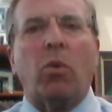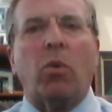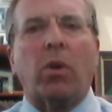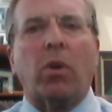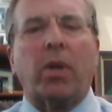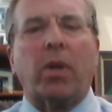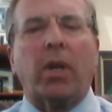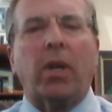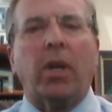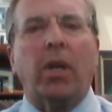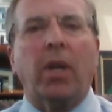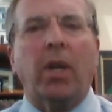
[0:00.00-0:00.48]

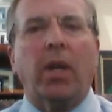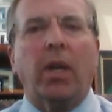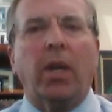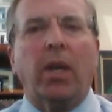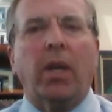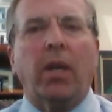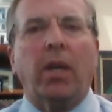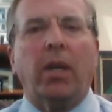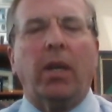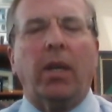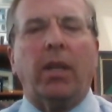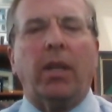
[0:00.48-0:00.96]
work
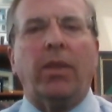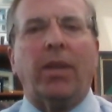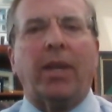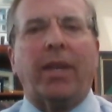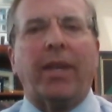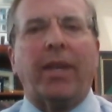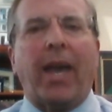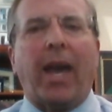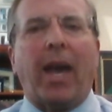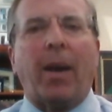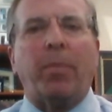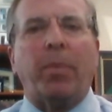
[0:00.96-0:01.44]
in the
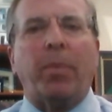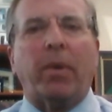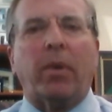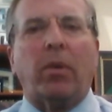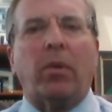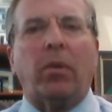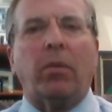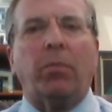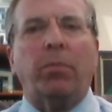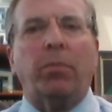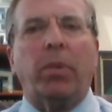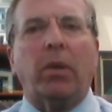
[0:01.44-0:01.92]

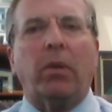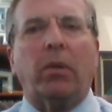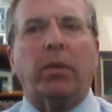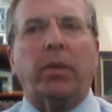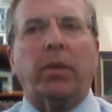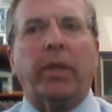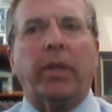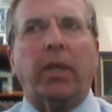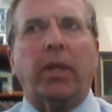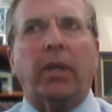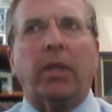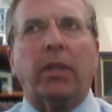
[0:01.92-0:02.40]
Capitol
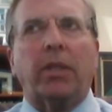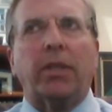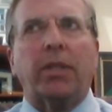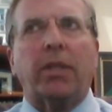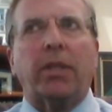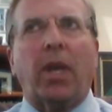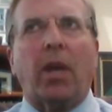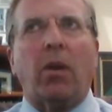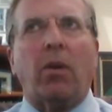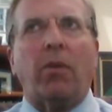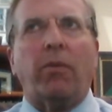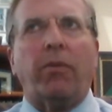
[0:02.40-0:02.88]
building
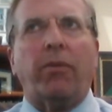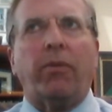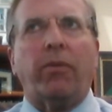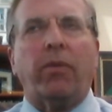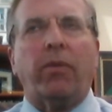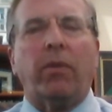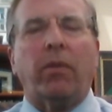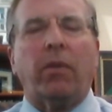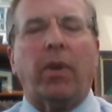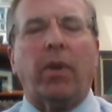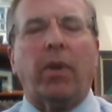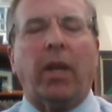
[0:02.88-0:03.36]

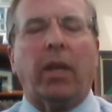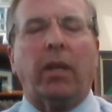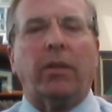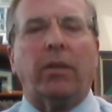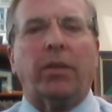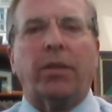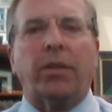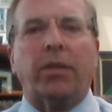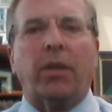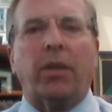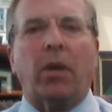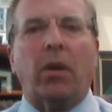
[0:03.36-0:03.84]
itself.
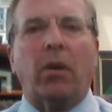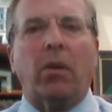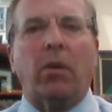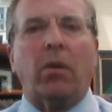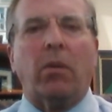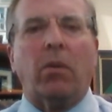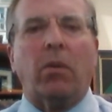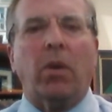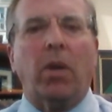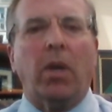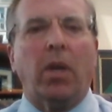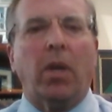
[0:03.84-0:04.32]
And
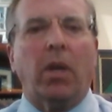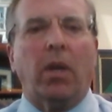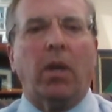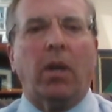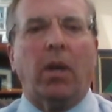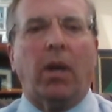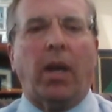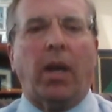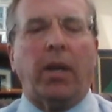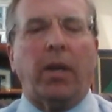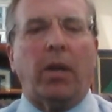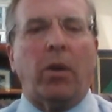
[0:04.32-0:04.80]
so
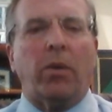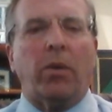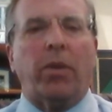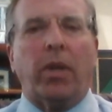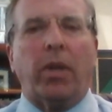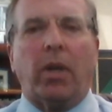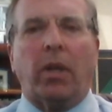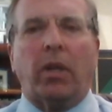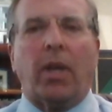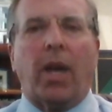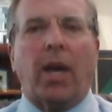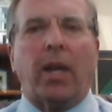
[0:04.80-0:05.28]
I know
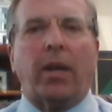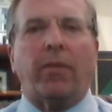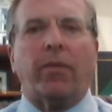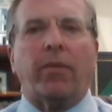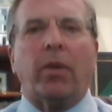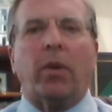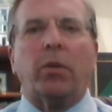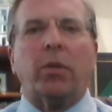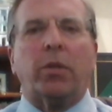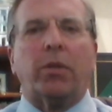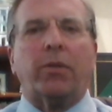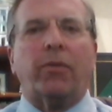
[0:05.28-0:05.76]
that a lot of
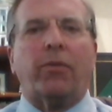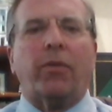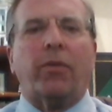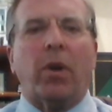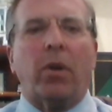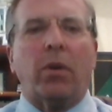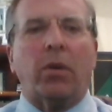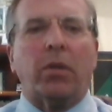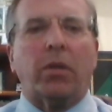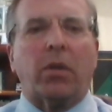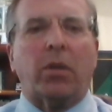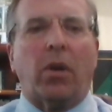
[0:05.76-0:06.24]
those
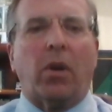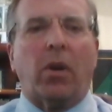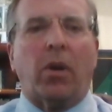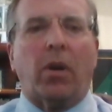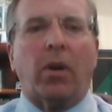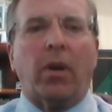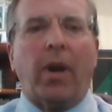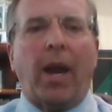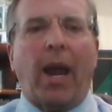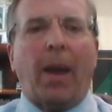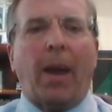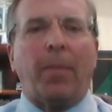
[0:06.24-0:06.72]
folks
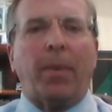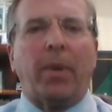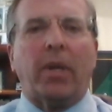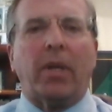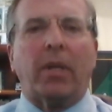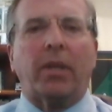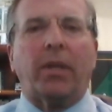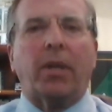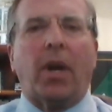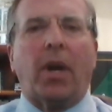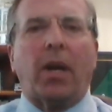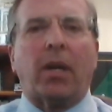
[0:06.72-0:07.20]
are happy
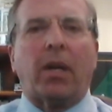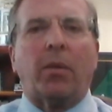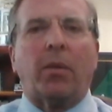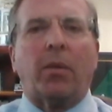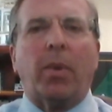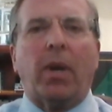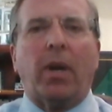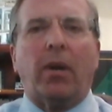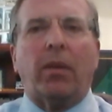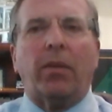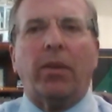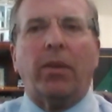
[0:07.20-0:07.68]
to talk
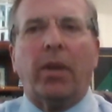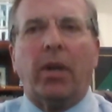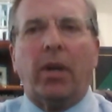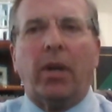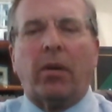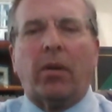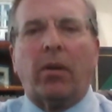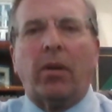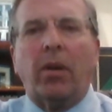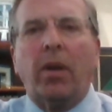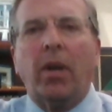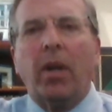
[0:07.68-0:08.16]
about
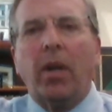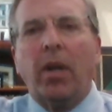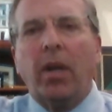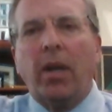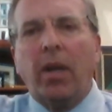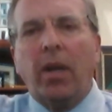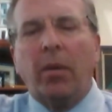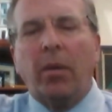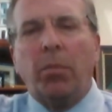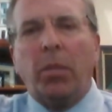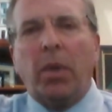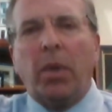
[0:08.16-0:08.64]
their
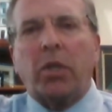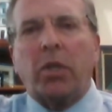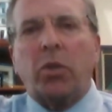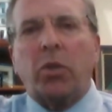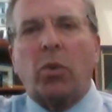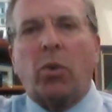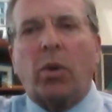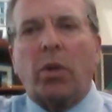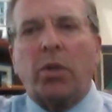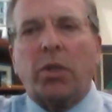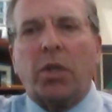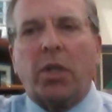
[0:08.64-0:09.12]

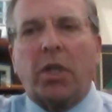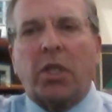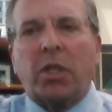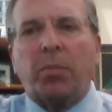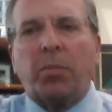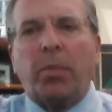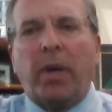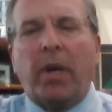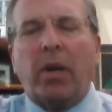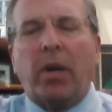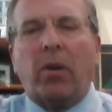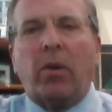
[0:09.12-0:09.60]
McGeorge
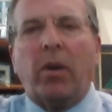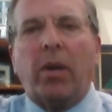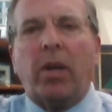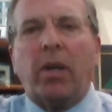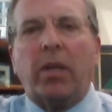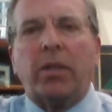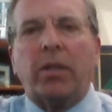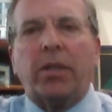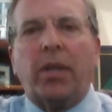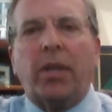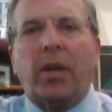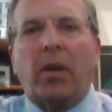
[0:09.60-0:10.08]

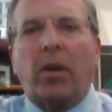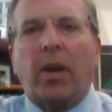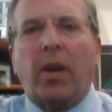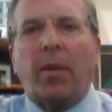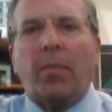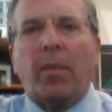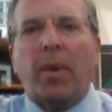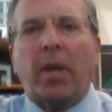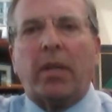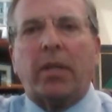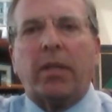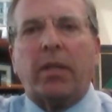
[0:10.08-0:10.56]
experience, their
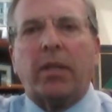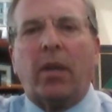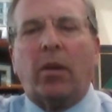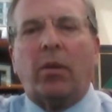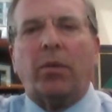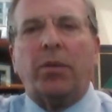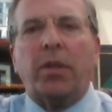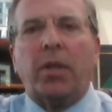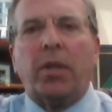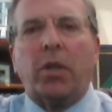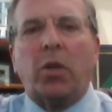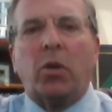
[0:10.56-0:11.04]

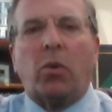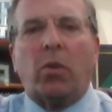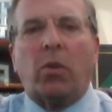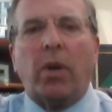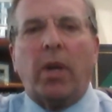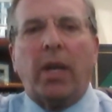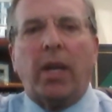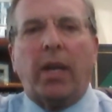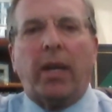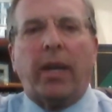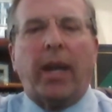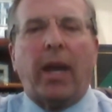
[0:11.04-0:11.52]
MSL
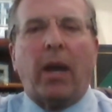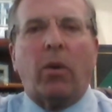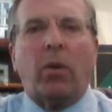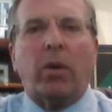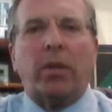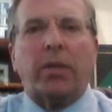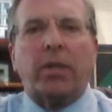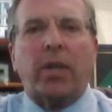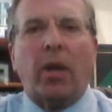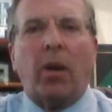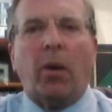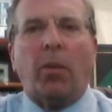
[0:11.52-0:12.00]
degree, and how
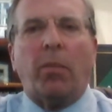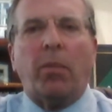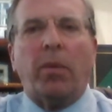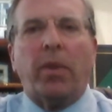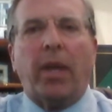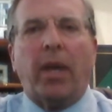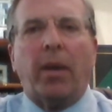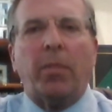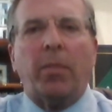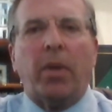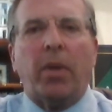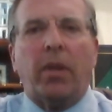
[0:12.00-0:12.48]
it's helped
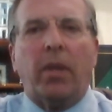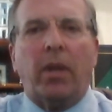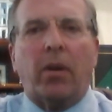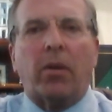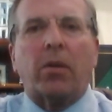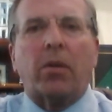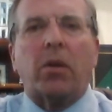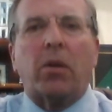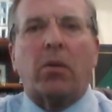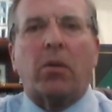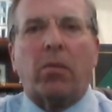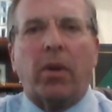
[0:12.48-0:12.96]
them in
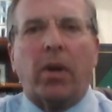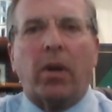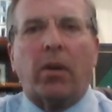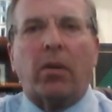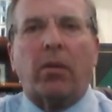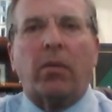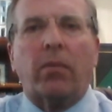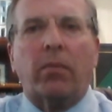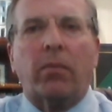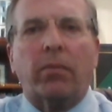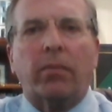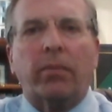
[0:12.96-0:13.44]
their
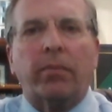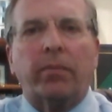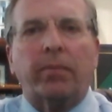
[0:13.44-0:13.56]
career.